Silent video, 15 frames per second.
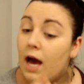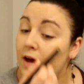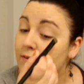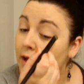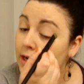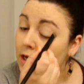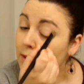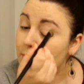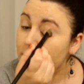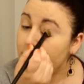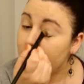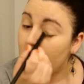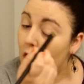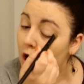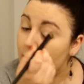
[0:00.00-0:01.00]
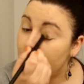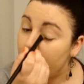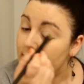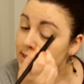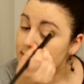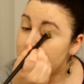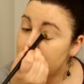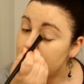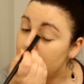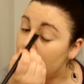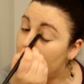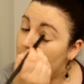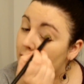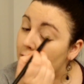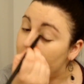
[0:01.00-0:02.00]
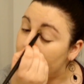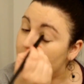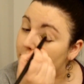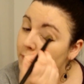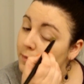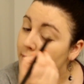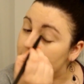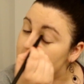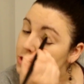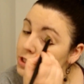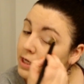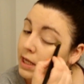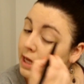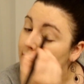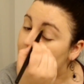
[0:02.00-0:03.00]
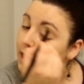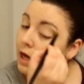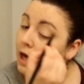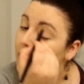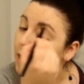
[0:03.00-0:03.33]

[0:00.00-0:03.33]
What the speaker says: I've had a couple of comments of people mentioning